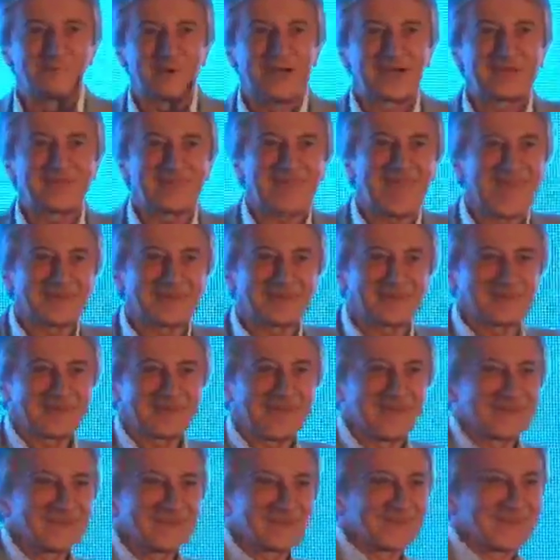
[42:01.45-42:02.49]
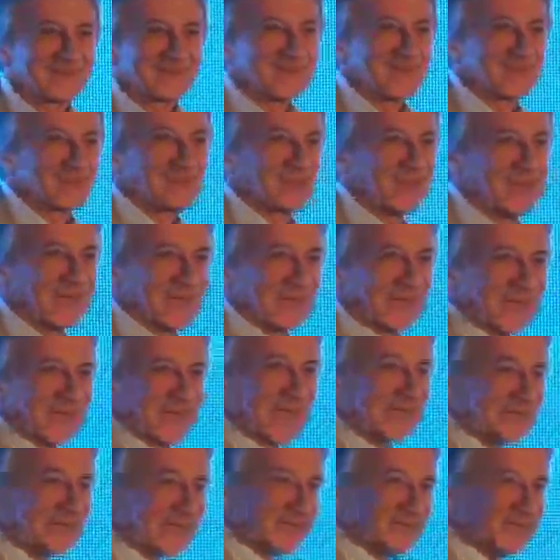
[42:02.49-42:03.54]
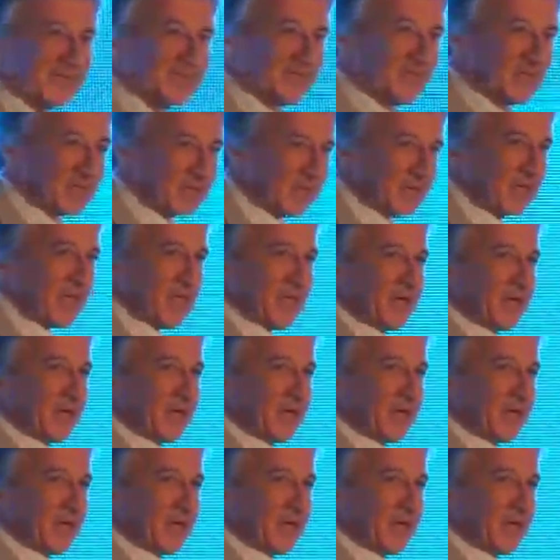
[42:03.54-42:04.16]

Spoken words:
by the advertisers in this particular case. This is just